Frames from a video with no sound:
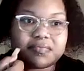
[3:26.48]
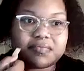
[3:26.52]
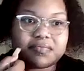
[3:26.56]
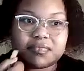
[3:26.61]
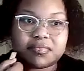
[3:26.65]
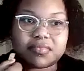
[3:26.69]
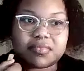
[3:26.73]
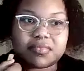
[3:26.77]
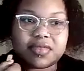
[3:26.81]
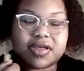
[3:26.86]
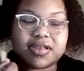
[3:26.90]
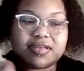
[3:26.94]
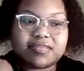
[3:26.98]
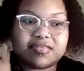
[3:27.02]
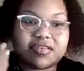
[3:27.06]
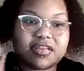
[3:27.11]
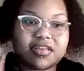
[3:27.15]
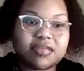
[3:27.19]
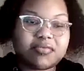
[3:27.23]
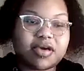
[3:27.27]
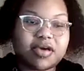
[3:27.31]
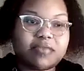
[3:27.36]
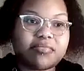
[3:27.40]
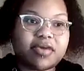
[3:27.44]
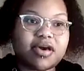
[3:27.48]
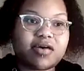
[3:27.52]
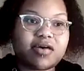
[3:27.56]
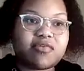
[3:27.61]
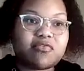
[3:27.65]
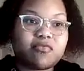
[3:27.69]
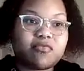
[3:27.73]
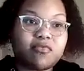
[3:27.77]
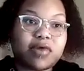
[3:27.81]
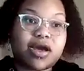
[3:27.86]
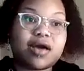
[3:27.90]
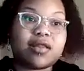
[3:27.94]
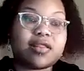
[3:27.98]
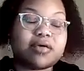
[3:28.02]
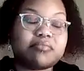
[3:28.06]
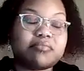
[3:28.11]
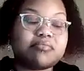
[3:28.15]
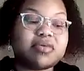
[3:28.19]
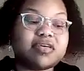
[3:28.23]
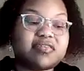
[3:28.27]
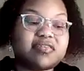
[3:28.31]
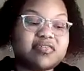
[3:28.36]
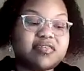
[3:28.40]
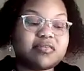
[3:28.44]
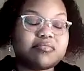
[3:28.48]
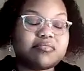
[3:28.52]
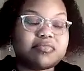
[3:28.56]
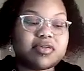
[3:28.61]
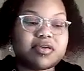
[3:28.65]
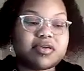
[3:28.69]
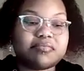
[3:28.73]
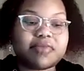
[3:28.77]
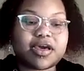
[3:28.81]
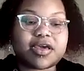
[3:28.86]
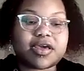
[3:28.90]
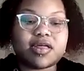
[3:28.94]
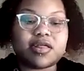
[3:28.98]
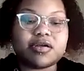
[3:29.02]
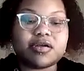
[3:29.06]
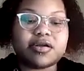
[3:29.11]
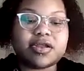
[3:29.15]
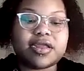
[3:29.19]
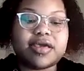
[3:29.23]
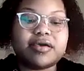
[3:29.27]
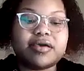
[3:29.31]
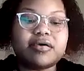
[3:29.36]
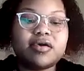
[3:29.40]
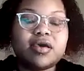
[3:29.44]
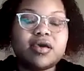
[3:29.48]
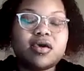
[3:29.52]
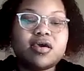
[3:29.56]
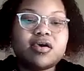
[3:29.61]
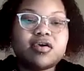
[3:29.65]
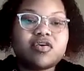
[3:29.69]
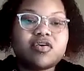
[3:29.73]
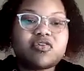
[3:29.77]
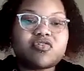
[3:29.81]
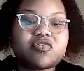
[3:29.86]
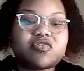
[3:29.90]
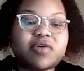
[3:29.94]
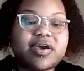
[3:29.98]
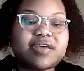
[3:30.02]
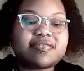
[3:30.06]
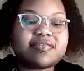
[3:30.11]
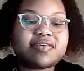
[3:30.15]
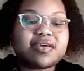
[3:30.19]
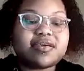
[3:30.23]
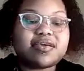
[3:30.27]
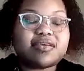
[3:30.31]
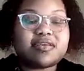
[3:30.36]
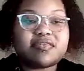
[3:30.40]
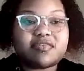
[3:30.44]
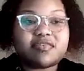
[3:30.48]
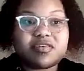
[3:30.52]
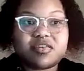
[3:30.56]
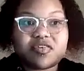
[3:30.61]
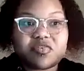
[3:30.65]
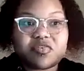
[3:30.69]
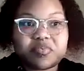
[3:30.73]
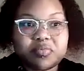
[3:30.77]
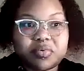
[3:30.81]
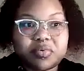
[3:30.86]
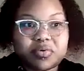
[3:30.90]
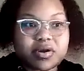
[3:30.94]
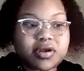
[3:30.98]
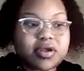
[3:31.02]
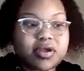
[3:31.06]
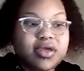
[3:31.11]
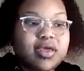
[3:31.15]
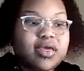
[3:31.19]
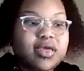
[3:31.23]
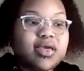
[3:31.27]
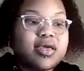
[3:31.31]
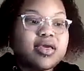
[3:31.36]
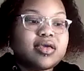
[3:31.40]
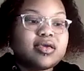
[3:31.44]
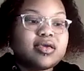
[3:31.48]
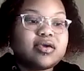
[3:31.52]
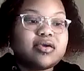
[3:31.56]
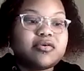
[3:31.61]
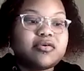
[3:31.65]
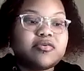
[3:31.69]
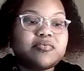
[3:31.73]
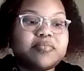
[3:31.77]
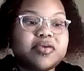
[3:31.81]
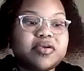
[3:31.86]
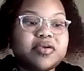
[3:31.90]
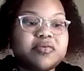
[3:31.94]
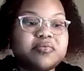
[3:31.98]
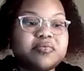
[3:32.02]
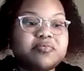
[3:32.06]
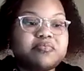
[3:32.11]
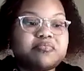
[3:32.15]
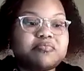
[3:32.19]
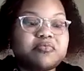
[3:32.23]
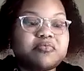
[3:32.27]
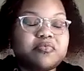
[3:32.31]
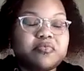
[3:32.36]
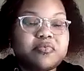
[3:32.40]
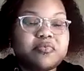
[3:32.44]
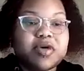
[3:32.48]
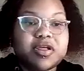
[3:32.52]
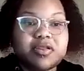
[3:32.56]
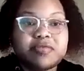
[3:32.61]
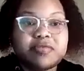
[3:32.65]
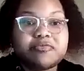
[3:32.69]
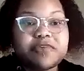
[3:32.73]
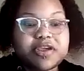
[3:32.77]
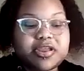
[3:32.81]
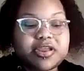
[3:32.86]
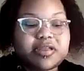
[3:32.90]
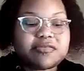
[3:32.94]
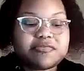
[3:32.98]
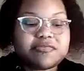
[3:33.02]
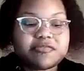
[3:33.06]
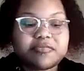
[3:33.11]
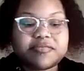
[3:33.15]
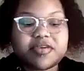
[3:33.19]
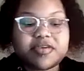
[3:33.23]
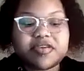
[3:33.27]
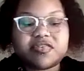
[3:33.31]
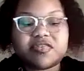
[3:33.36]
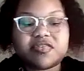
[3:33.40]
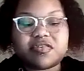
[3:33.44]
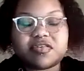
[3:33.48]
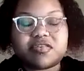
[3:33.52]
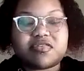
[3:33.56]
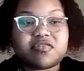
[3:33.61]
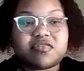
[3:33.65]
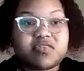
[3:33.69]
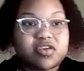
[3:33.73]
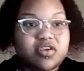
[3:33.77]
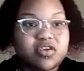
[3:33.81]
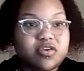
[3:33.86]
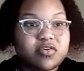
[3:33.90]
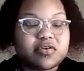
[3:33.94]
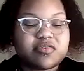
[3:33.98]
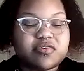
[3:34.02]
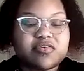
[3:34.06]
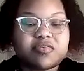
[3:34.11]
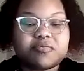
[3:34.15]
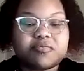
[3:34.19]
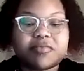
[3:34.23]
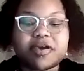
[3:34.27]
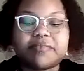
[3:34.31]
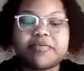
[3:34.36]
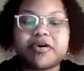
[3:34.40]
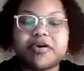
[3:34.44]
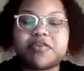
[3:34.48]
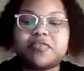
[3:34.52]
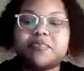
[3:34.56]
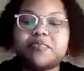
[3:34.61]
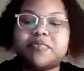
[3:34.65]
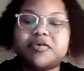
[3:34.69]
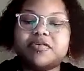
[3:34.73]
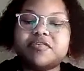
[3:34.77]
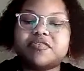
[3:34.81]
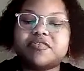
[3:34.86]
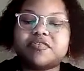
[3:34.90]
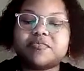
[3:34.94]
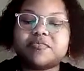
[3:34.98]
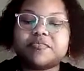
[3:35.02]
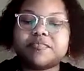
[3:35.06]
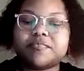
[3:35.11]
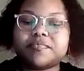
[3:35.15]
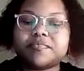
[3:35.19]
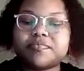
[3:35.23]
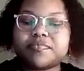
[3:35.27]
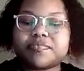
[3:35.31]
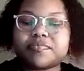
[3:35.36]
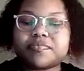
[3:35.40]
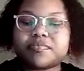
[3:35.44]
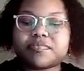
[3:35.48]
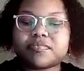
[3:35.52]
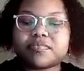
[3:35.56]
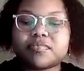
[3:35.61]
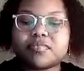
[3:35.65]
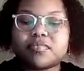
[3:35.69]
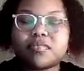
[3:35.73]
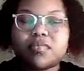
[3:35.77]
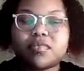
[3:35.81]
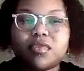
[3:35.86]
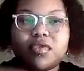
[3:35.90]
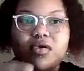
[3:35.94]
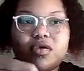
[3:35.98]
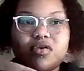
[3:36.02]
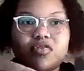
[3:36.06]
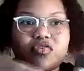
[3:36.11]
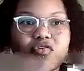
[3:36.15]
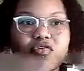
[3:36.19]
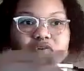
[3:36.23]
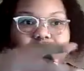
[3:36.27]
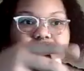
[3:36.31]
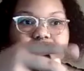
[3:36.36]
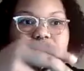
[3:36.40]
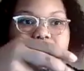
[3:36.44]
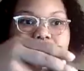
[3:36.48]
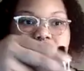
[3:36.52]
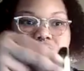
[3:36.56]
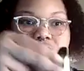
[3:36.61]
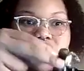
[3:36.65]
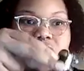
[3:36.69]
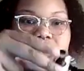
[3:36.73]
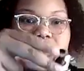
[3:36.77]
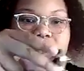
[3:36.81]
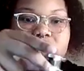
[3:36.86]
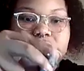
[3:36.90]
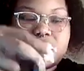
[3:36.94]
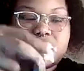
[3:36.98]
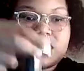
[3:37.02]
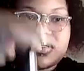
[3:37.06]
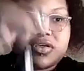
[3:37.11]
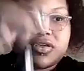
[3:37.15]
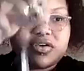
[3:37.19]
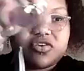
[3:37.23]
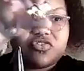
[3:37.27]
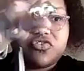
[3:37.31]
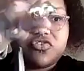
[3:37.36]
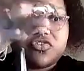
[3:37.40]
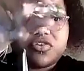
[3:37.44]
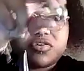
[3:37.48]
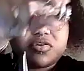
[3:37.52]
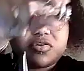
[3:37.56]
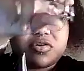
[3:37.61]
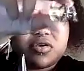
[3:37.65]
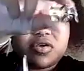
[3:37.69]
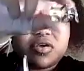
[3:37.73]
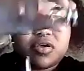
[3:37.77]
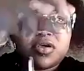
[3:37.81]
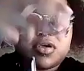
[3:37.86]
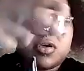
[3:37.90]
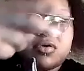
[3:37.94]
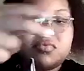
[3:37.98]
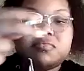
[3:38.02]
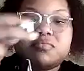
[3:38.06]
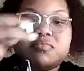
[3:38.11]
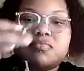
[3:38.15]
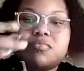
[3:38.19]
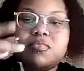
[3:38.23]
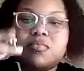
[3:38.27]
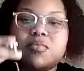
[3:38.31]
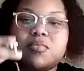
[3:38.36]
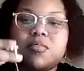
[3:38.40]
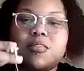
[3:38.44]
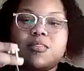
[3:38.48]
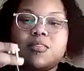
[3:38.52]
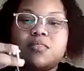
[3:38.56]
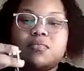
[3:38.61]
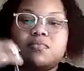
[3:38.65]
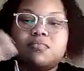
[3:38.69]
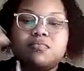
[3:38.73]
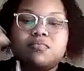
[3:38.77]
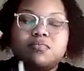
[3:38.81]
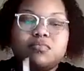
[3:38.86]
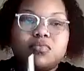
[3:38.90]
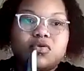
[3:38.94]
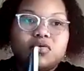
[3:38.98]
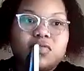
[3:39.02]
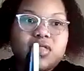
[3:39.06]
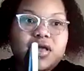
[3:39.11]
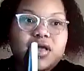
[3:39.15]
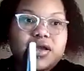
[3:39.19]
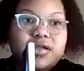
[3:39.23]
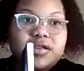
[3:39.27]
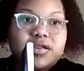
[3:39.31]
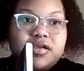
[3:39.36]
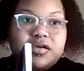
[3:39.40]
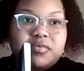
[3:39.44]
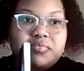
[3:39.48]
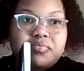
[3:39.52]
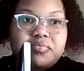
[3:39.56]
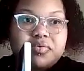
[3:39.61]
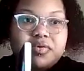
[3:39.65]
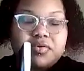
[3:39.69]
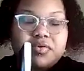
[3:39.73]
let it sit in my mouth while I'm assembling my clarinet. So as I get to this part, it'll be ready for me to secure to my mouthpiece. So the ligature, you line up